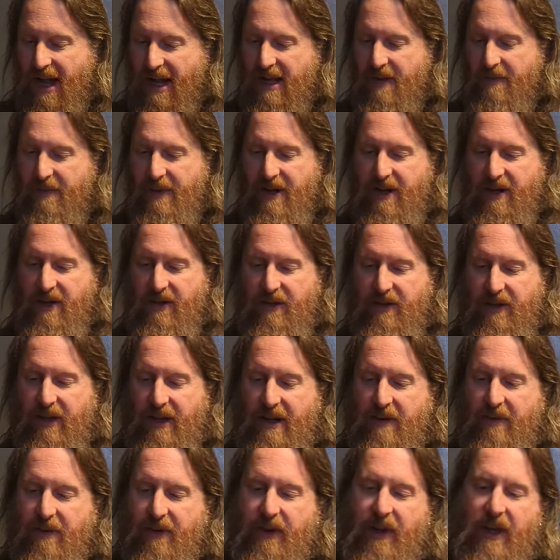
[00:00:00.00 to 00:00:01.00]
any beer you
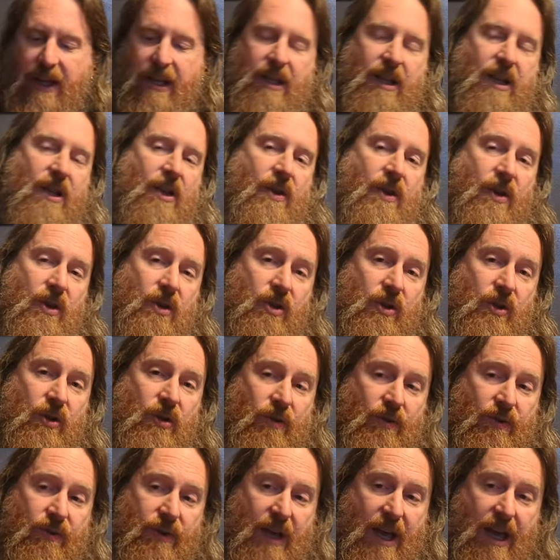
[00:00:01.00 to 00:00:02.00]
see with like the
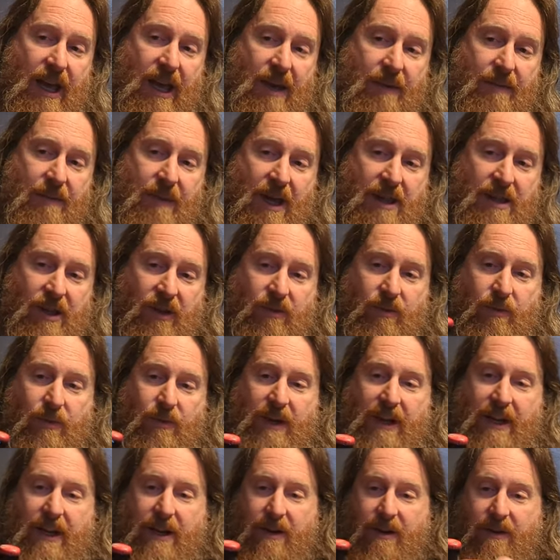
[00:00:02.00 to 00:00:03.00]
Chouffe name and this
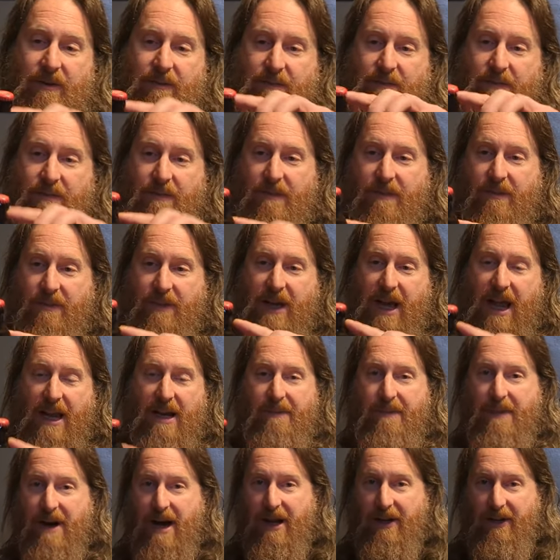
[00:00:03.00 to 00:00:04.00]
weird kind
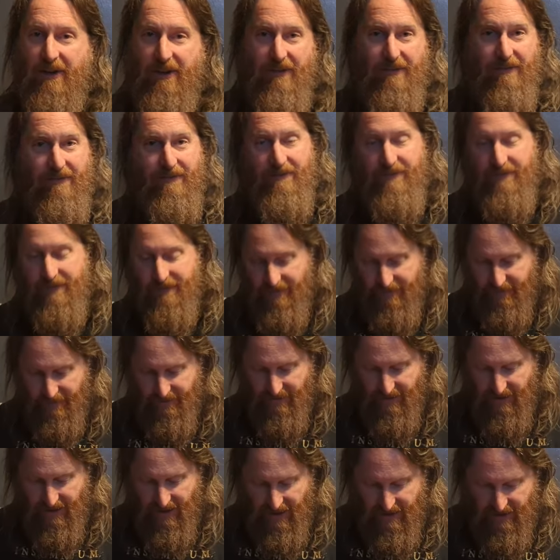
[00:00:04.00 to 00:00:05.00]
of bottle
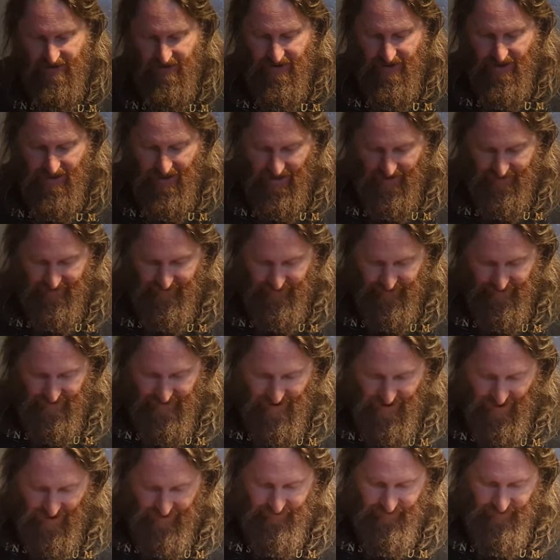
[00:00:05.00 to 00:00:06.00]
is an excellent,
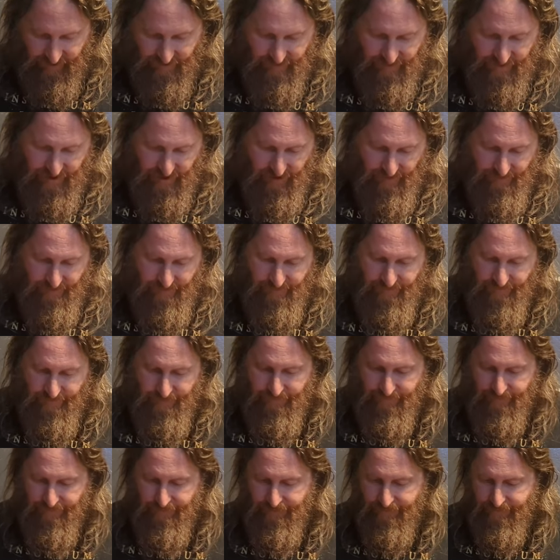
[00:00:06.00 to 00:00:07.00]
excellent beer.
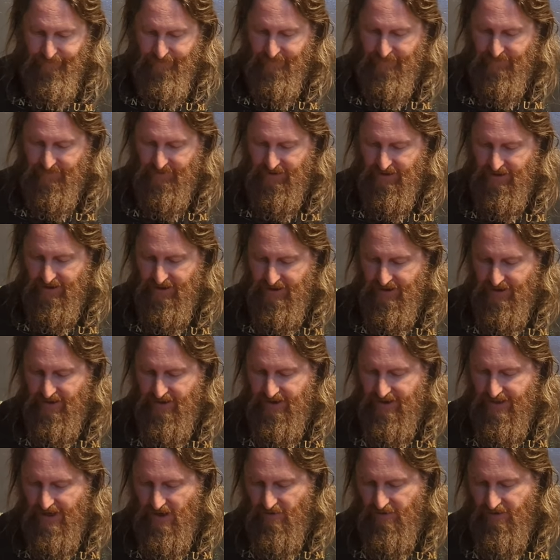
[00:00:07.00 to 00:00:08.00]

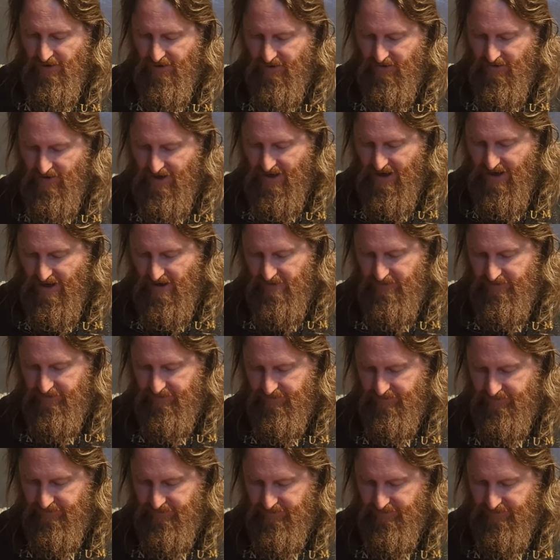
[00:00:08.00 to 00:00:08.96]
Now on the crown,